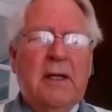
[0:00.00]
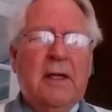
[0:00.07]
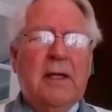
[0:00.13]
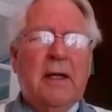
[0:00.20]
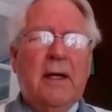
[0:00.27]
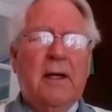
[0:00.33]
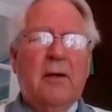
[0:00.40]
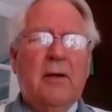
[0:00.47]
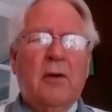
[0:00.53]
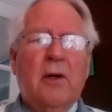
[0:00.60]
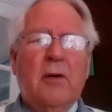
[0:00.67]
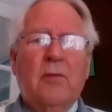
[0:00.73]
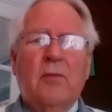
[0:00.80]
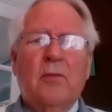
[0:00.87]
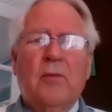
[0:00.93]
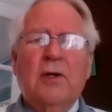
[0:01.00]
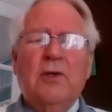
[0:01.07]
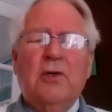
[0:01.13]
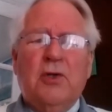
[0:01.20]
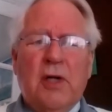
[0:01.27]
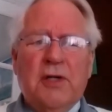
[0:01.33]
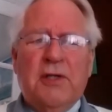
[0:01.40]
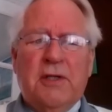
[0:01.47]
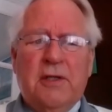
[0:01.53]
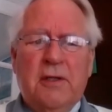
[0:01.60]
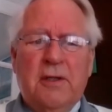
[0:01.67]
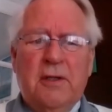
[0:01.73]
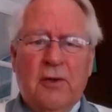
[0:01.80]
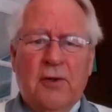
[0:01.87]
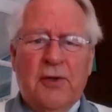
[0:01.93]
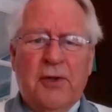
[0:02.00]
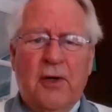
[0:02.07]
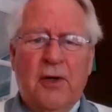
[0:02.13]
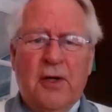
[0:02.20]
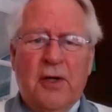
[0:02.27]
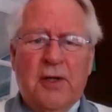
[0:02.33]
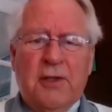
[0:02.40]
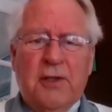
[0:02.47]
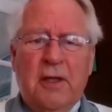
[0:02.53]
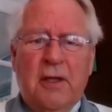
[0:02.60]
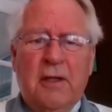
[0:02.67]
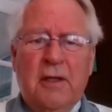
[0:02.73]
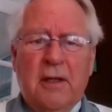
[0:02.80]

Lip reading: And one trusted the authority,